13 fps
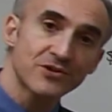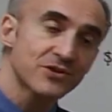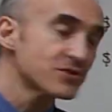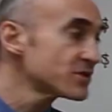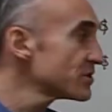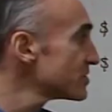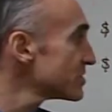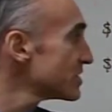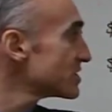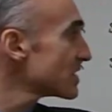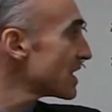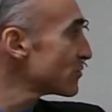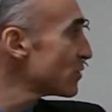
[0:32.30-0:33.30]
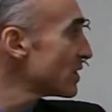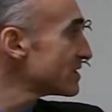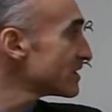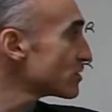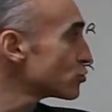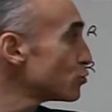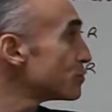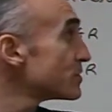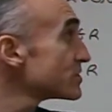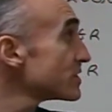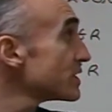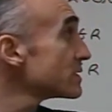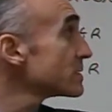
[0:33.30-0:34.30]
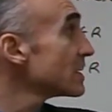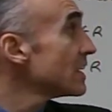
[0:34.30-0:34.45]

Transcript: purchases is calculated at 2%.